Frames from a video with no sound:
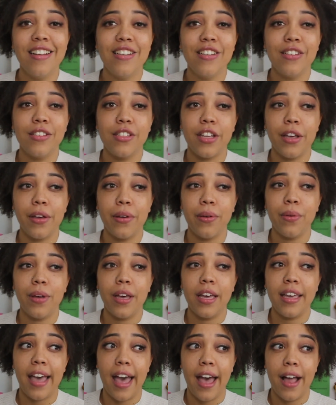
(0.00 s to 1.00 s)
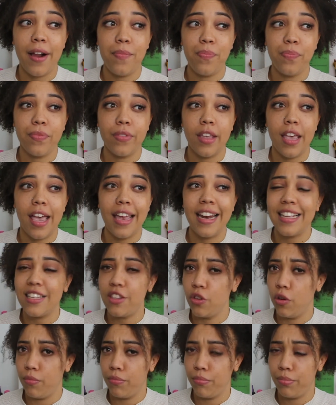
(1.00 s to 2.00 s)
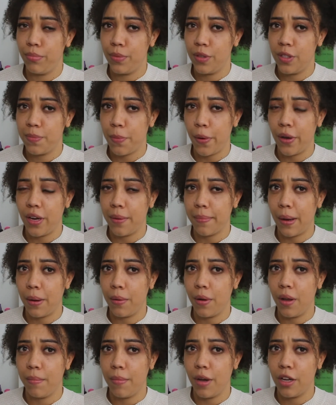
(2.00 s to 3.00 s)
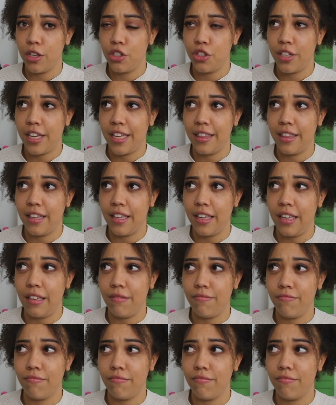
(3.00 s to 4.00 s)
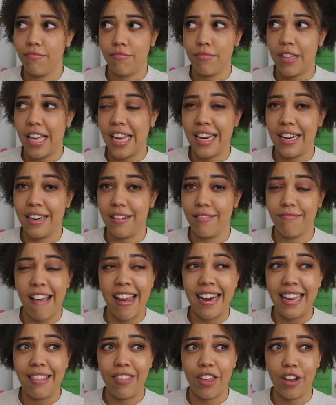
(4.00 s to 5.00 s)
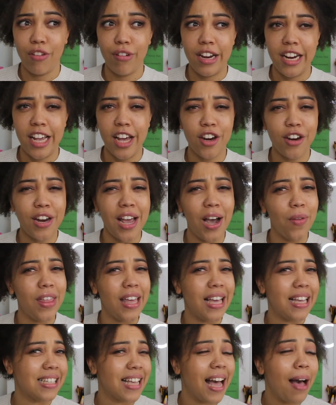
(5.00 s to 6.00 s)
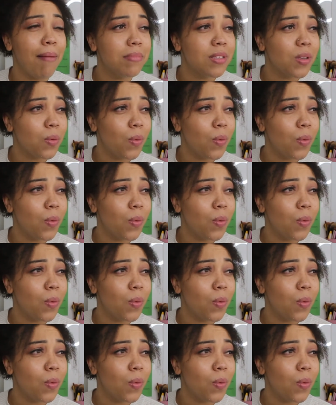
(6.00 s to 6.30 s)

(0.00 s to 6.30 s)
So yeah, and it's not spoken about much in anything really. I don't know how the exams are